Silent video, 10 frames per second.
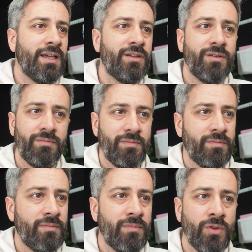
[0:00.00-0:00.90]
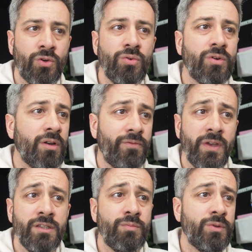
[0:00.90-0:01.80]
like Google,
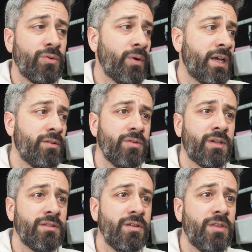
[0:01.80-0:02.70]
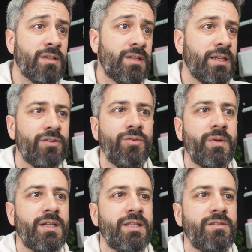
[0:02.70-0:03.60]
Facebook, where you can see things like
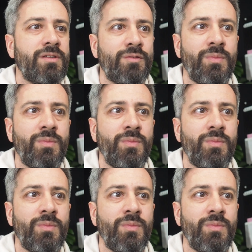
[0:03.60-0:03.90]
Kubernetes has